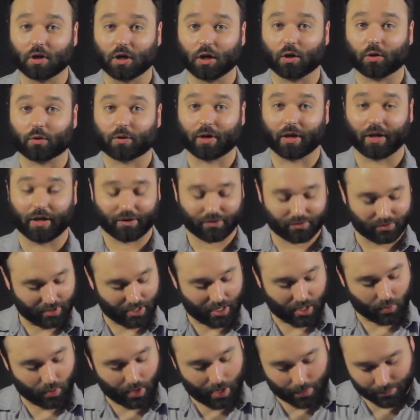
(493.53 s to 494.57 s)
Okay, so
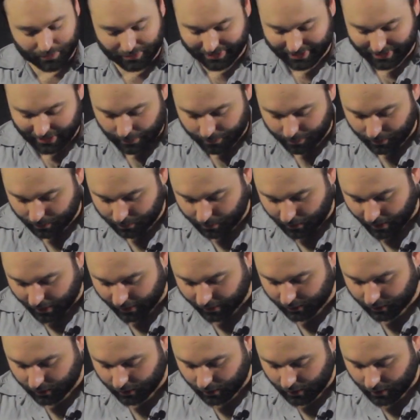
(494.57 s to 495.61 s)
now I'm skipping
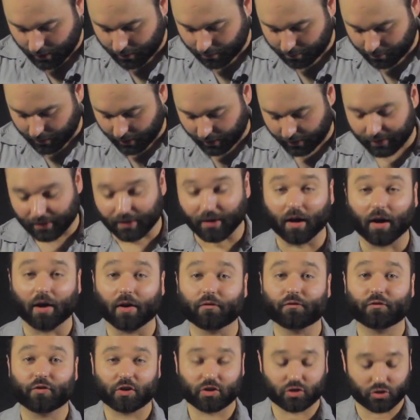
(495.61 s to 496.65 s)
my
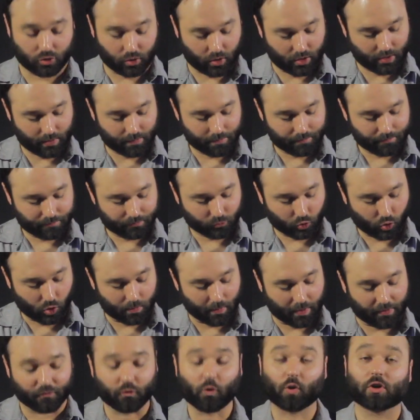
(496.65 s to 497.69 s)
5th string or
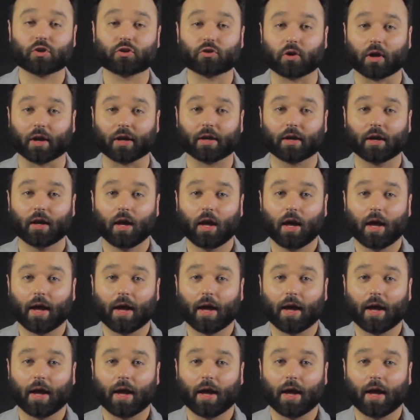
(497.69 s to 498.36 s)
my 4th string